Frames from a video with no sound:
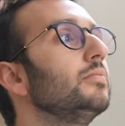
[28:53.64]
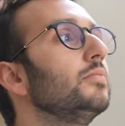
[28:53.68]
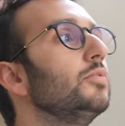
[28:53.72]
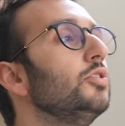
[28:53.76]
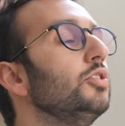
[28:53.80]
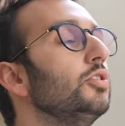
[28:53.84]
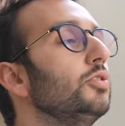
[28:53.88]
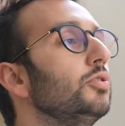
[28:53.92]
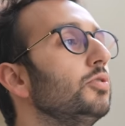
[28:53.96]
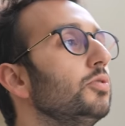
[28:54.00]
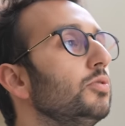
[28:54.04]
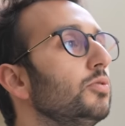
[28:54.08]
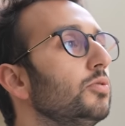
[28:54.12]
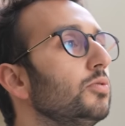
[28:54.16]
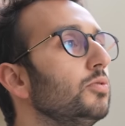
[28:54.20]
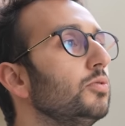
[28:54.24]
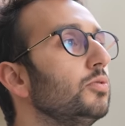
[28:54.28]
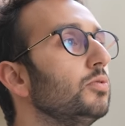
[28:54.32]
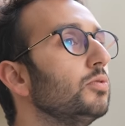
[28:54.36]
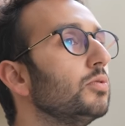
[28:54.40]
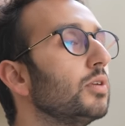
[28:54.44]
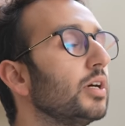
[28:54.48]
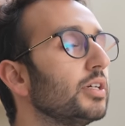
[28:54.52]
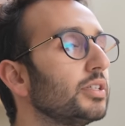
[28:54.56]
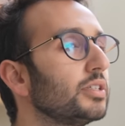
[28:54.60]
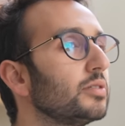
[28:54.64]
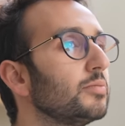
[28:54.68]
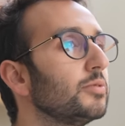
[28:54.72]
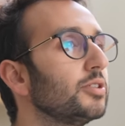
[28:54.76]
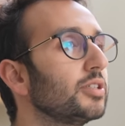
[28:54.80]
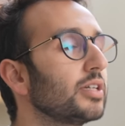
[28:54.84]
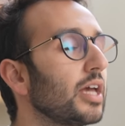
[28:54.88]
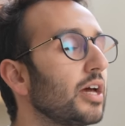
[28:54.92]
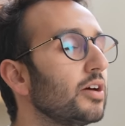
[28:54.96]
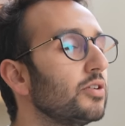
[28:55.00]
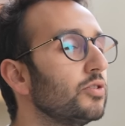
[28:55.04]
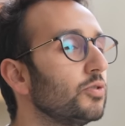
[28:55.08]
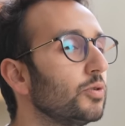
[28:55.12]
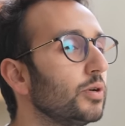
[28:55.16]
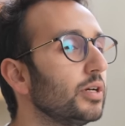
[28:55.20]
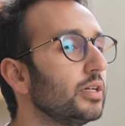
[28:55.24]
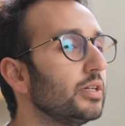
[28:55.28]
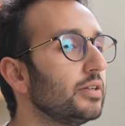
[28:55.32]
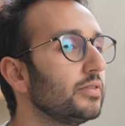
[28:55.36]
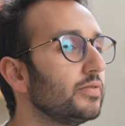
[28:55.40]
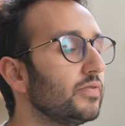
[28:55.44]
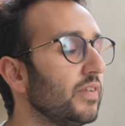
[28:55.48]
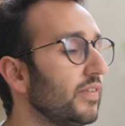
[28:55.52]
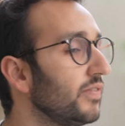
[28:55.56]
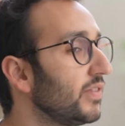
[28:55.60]
do customers get annoyed
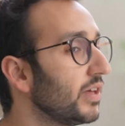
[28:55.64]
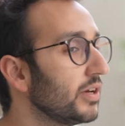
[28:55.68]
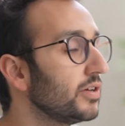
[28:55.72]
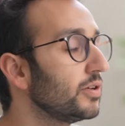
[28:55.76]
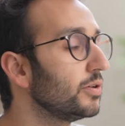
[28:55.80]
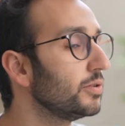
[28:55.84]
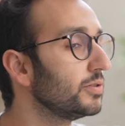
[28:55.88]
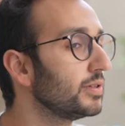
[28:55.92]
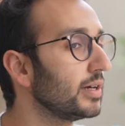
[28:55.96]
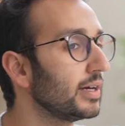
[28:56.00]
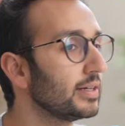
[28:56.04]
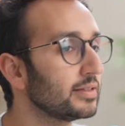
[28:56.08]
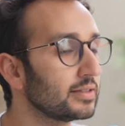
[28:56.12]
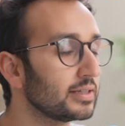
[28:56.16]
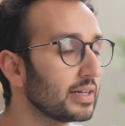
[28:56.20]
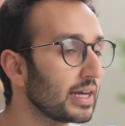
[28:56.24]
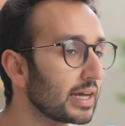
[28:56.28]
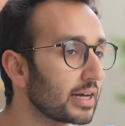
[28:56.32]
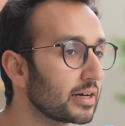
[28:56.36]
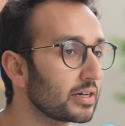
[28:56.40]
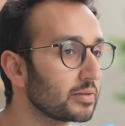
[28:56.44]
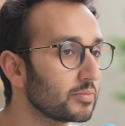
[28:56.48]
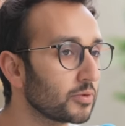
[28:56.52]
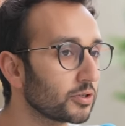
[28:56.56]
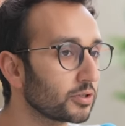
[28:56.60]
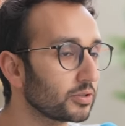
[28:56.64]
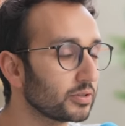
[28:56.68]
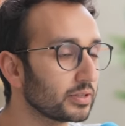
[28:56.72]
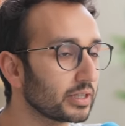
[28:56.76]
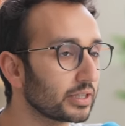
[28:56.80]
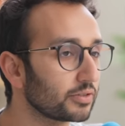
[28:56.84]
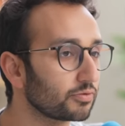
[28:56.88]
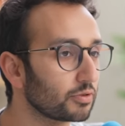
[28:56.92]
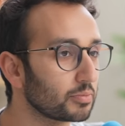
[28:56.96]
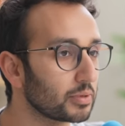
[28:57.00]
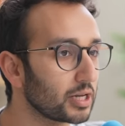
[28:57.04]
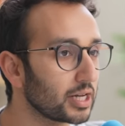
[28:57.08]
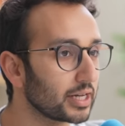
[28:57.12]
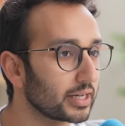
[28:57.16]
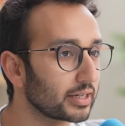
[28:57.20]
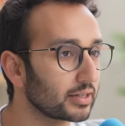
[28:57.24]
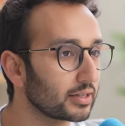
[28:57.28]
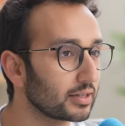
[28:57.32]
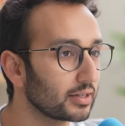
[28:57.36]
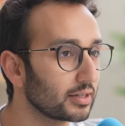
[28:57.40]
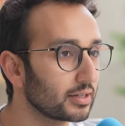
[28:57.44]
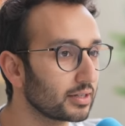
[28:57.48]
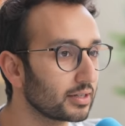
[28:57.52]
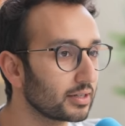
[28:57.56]
if they know that it's an AI model that's replying?